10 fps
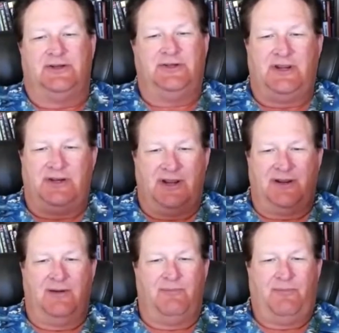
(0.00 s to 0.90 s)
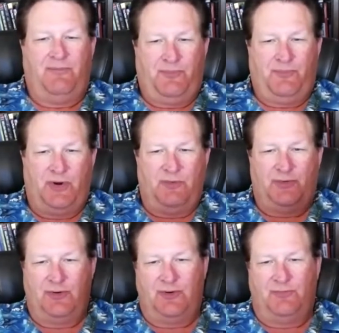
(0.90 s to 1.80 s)
let's say you take a person and you
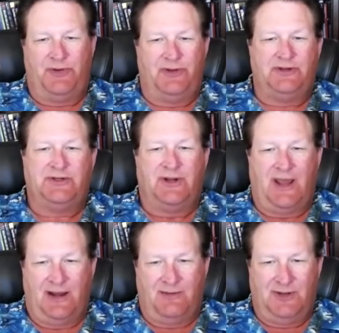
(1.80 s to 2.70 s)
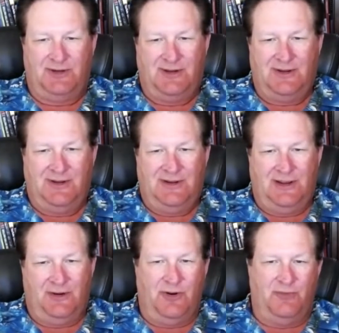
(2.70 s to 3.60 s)
put them through the police academy.
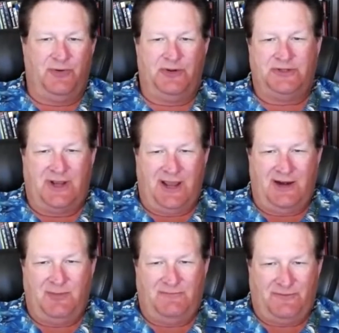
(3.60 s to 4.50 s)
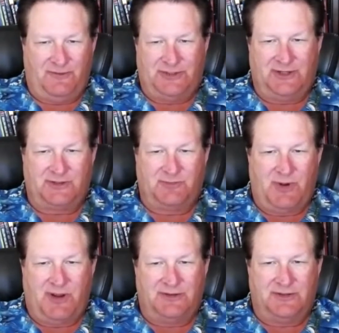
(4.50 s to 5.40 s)
They go to the police academy for 6
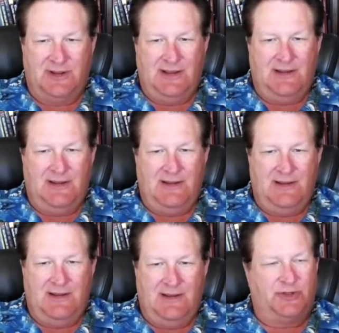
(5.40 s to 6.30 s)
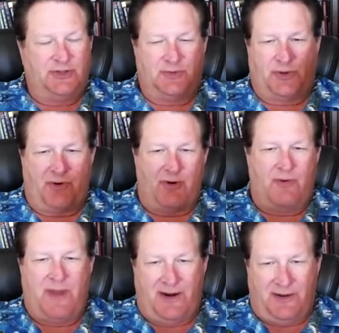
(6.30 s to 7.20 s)
months. You don't just
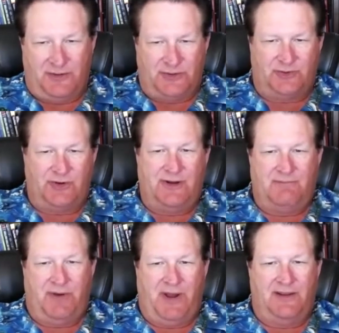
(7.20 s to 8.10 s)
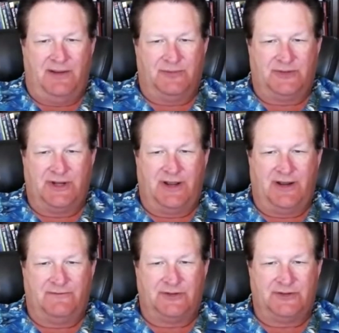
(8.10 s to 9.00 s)
throw them out on the street by
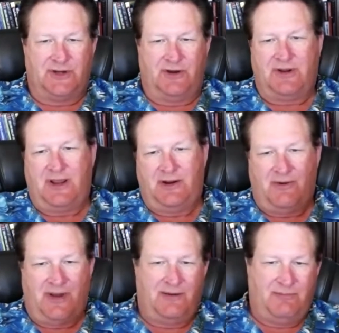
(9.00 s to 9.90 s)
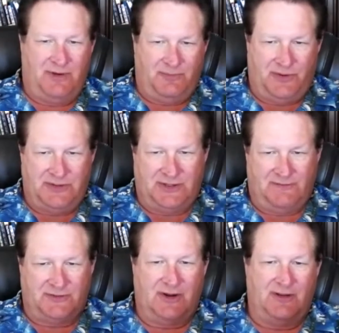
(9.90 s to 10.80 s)
themselves and say, okay, go out and be a police
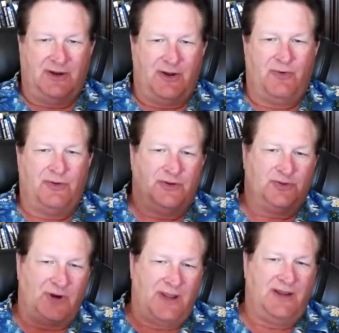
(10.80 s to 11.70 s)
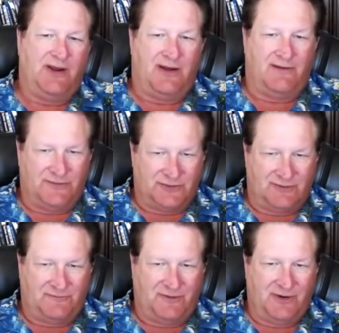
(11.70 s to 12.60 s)
officer. Now they go with a training
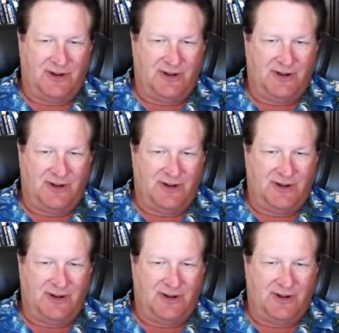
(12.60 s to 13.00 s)
officer for another